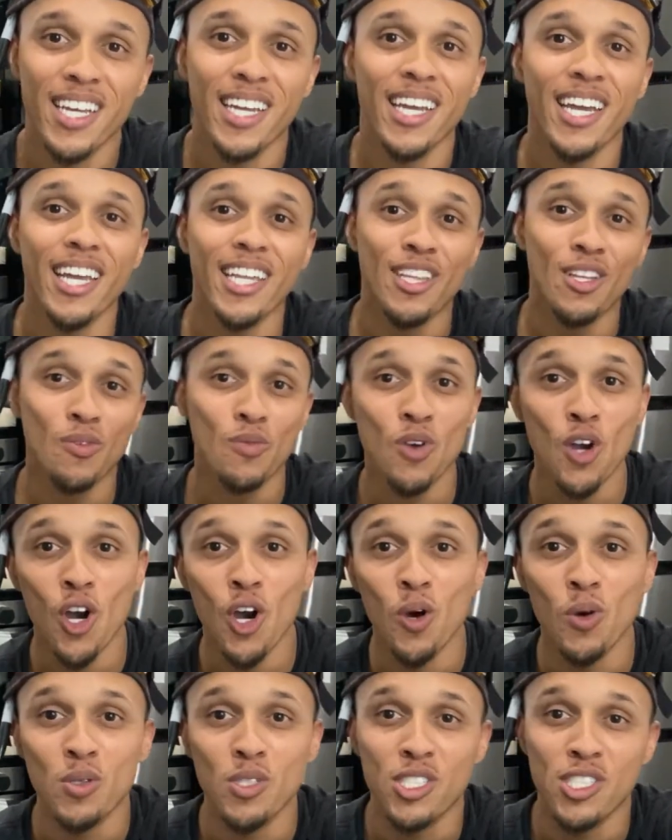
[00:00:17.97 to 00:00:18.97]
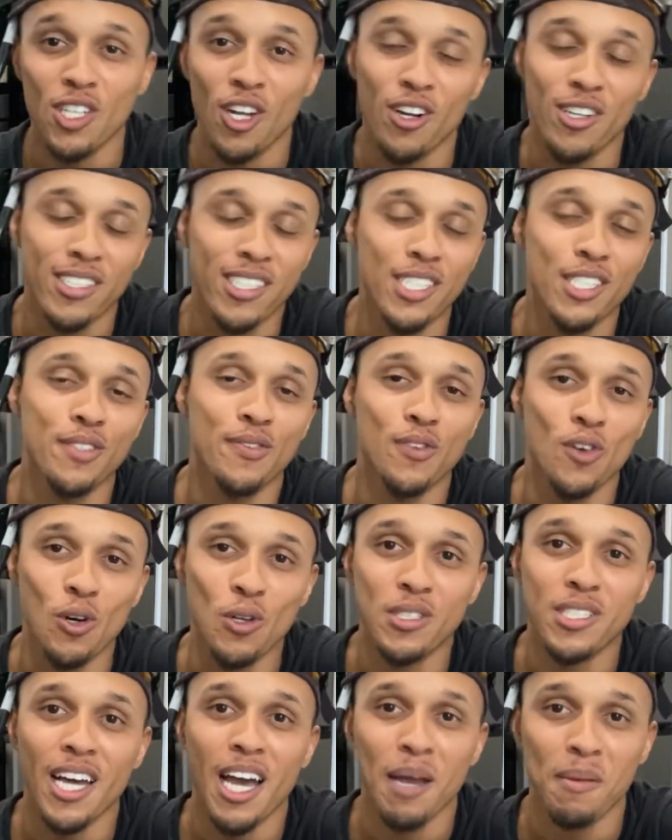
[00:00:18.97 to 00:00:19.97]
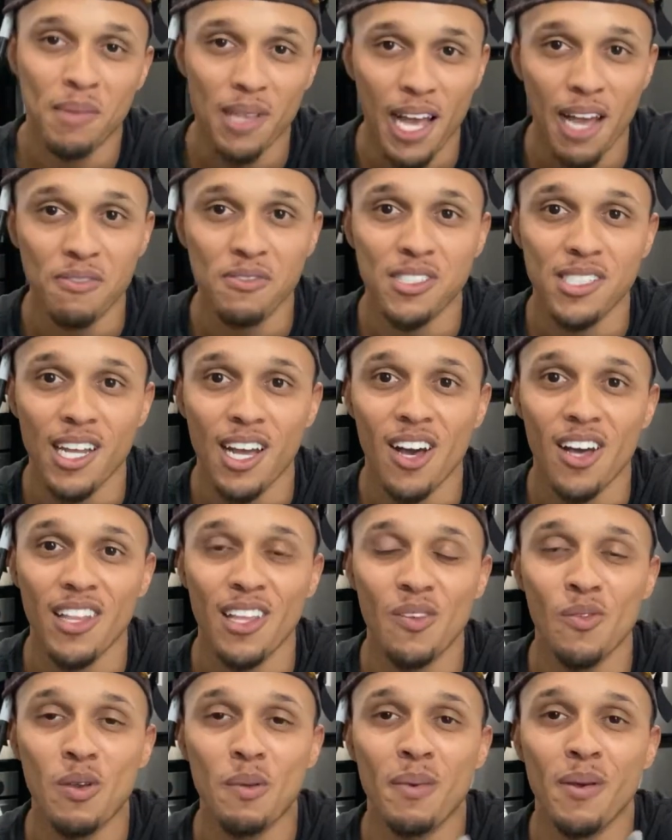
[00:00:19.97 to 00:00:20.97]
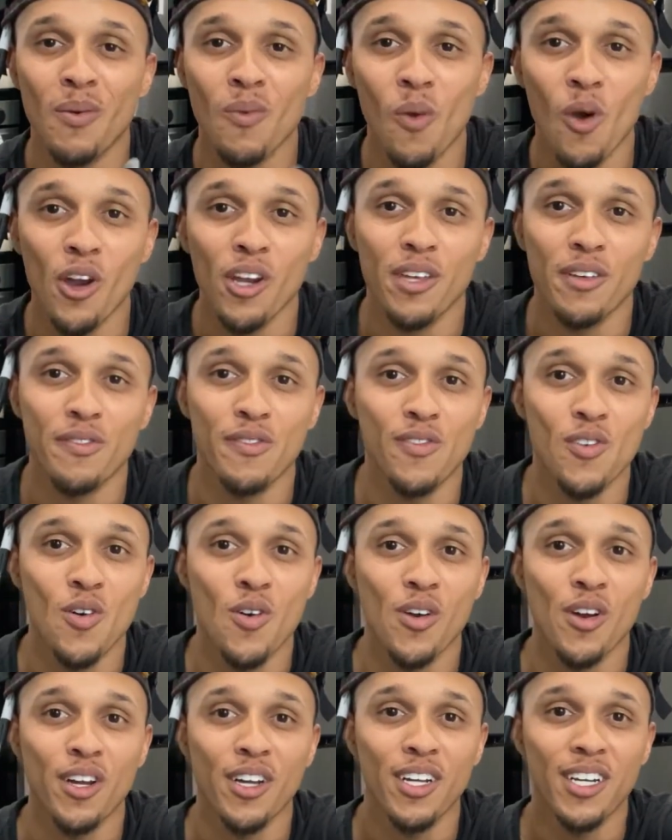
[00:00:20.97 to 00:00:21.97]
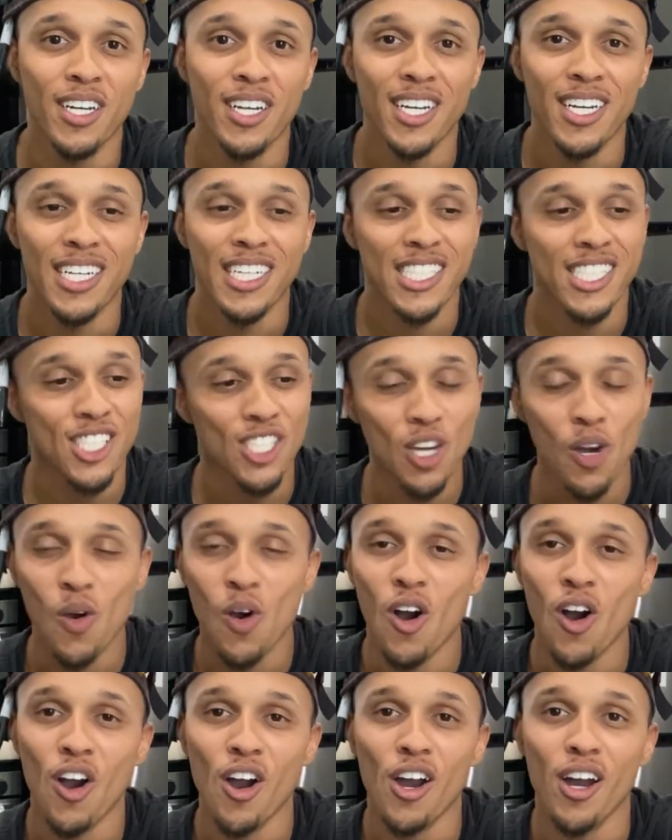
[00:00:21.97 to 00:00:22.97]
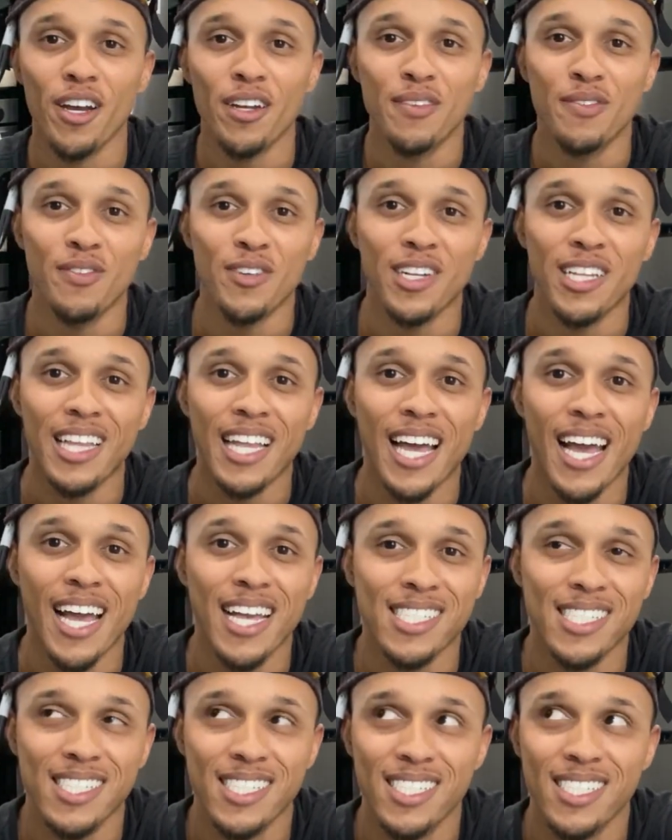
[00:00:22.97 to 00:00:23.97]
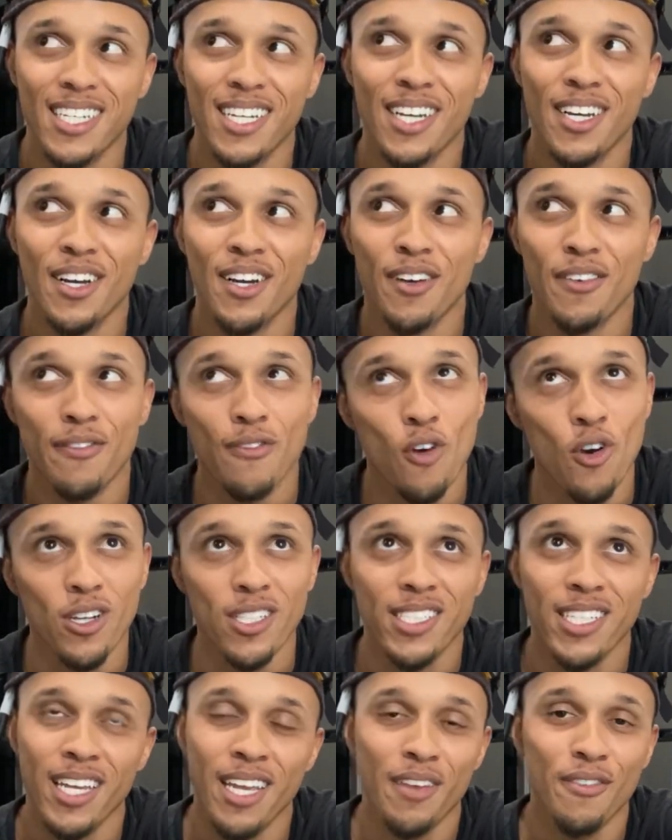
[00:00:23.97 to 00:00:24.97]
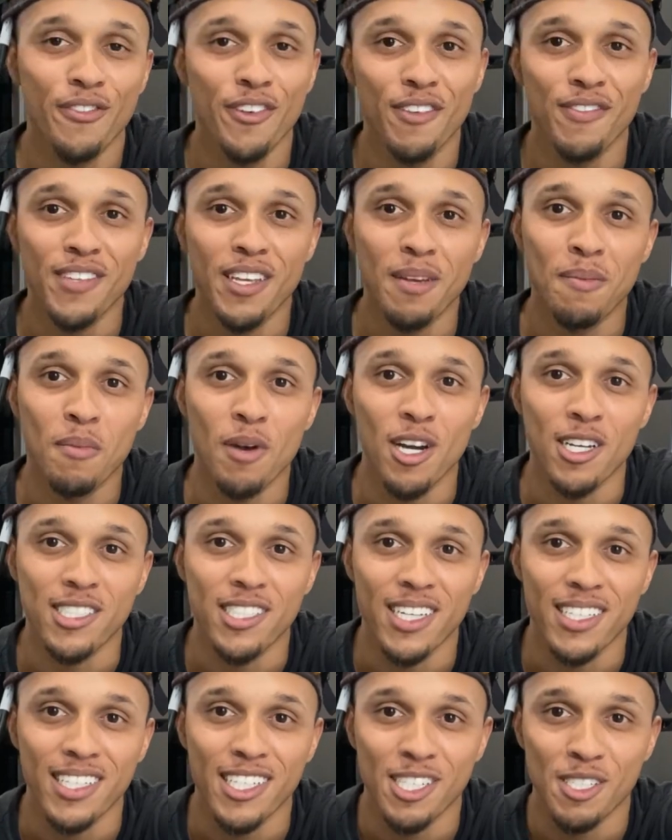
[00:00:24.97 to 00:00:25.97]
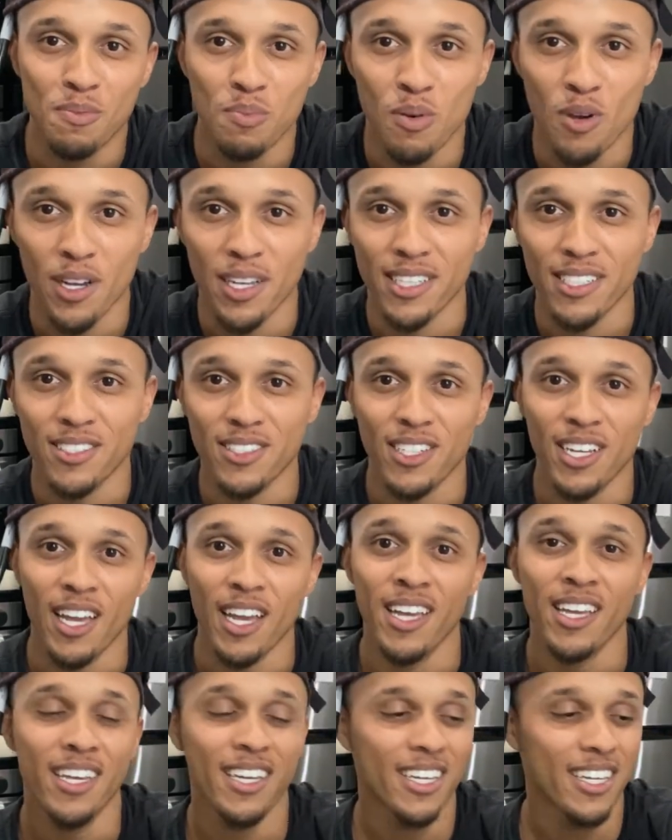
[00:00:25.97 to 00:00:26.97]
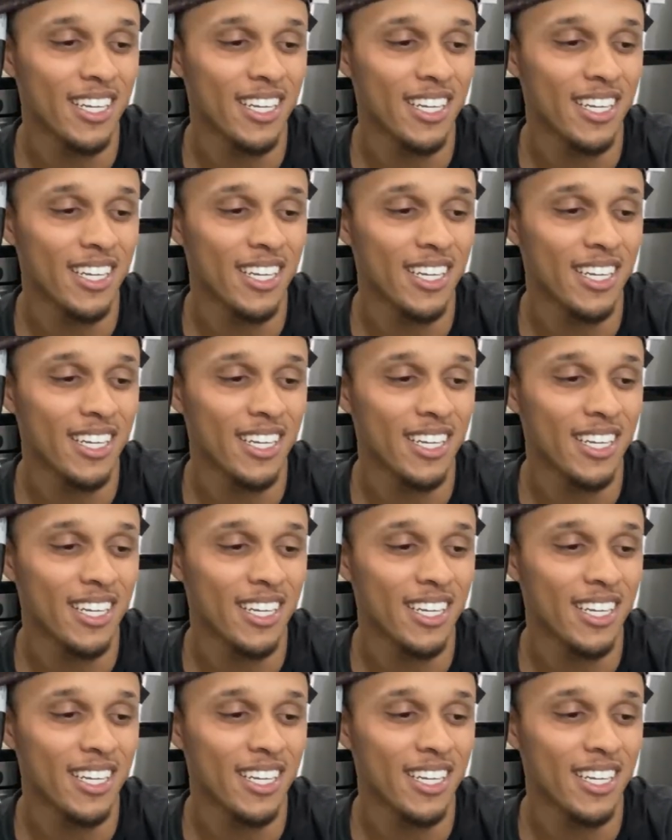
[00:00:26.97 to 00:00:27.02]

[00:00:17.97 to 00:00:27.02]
Hit the road, start this full-time lifestyle that we've been working for so hard for the last 14, 15 months at this point, okay?